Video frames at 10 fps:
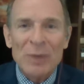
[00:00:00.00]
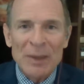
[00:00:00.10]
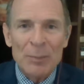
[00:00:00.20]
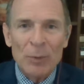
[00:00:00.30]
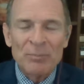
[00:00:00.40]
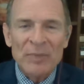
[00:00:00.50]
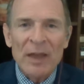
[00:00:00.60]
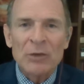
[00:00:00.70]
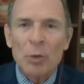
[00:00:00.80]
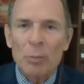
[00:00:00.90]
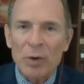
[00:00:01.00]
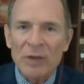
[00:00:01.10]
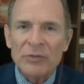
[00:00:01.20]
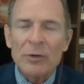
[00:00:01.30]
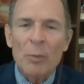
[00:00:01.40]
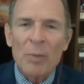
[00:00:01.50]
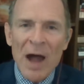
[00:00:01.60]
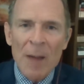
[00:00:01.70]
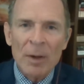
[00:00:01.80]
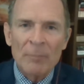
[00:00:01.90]
people. And so President
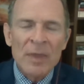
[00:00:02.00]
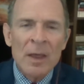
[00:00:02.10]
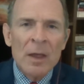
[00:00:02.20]
Obama,